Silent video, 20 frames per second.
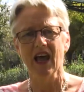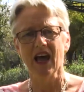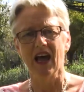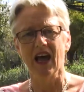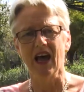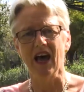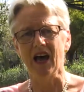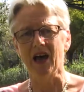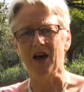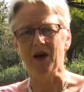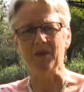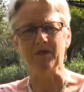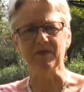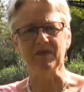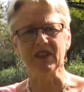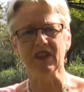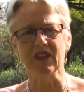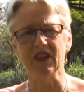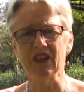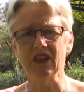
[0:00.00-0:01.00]

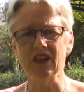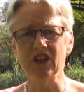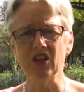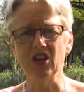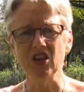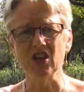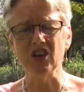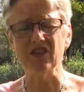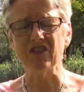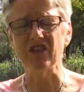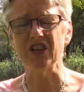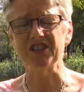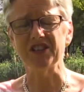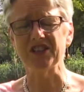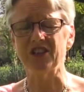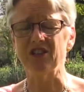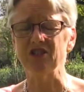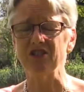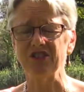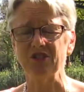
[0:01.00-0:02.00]
The
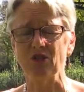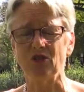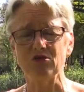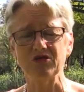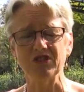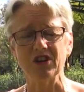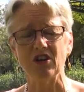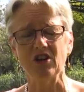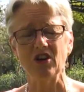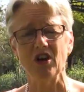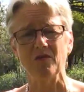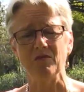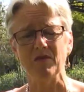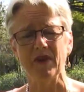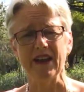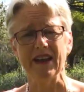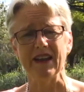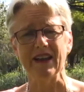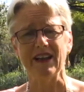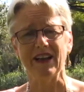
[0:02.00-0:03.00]
university's also got
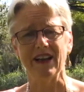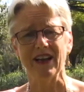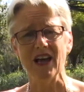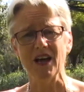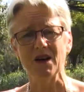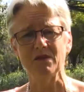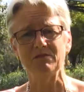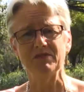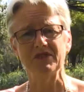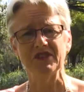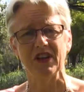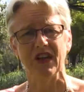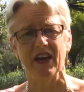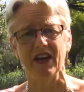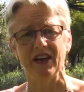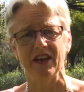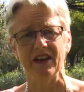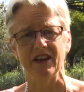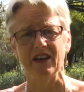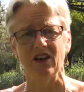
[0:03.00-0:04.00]
many clubs,
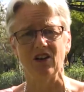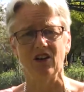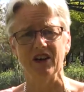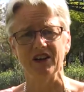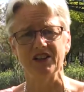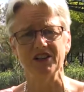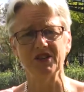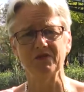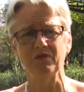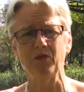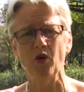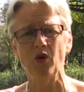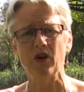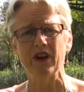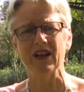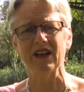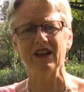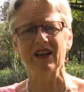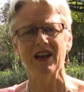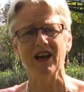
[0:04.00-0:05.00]
and like
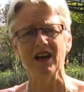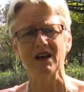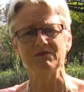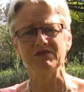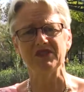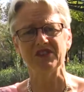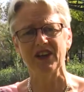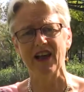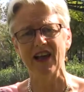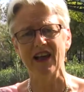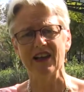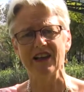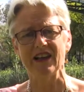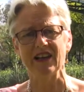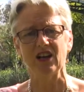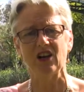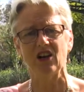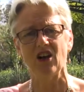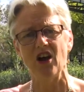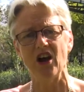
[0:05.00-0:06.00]
sporting clubs,
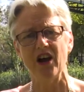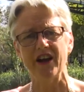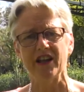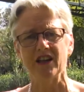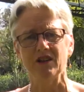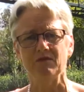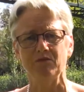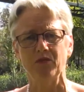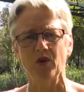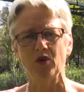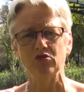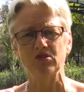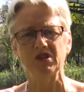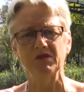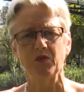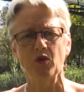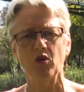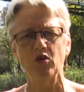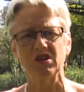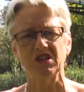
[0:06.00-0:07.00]
sailing, gliding, ball
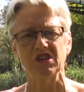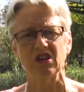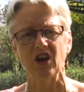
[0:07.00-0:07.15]
sports